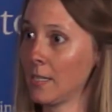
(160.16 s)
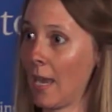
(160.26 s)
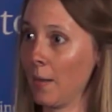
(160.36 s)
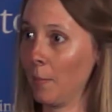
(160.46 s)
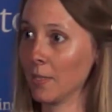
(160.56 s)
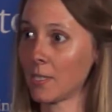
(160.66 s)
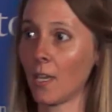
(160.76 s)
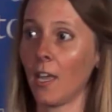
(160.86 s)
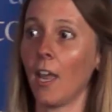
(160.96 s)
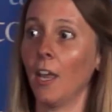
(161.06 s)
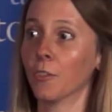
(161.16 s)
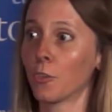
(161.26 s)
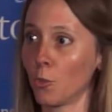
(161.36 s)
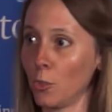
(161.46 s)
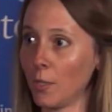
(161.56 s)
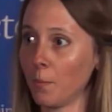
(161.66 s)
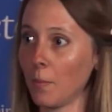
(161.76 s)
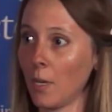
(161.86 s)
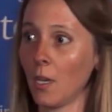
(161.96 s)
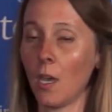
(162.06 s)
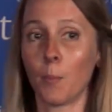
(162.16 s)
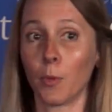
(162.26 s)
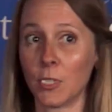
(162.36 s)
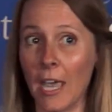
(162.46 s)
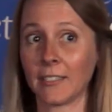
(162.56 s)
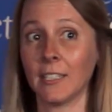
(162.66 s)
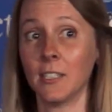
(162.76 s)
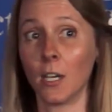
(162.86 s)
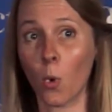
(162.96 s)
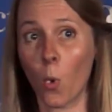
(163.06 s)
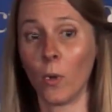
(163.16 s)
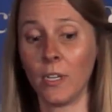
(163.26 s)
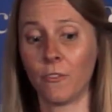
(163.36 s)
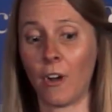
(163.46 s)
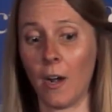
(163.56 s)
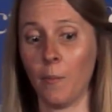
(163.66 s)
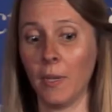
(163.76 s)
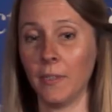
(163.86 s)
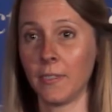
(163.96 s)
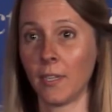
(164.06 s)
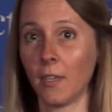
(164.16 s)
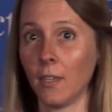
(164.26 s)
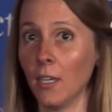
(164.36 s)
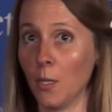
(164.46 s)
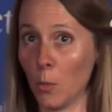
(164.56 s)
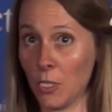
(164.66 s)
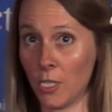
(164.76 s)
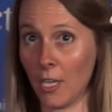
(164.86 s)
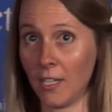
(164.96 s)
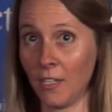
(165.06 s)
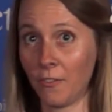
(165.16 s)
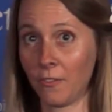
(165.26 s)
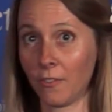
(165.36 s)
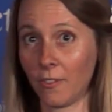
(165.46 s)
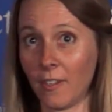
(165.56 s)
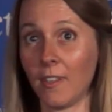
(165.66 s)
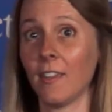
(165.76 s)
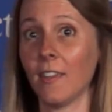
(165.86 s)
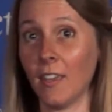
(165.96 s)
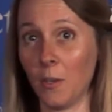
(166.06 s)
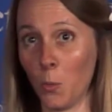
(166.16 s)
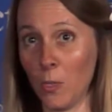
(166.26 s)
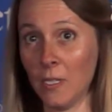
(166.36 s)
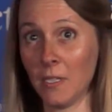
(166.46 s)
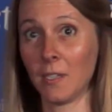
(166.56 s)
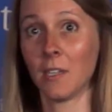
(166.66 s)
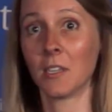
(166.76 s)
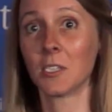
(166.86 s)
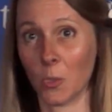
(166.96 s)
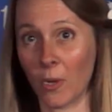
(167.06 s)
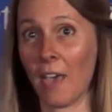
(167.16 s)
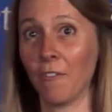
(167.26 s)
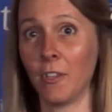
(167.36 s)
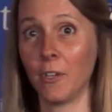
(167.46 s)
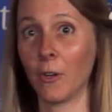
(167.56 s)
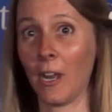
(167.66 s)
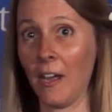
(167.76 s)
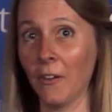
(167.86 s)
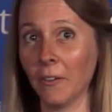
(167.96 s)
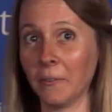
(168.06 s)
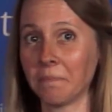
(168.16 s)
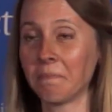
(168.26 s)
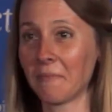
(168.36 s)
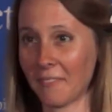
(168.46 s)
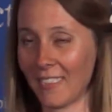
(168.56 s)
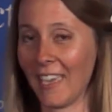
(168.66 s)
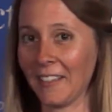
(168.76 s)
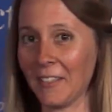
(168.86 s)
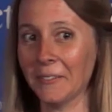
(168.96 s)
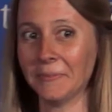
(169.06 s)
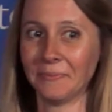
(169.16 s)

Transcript: these animals, and through them, protecting the whole environment in which they live and we so heavily rely on. Thank you.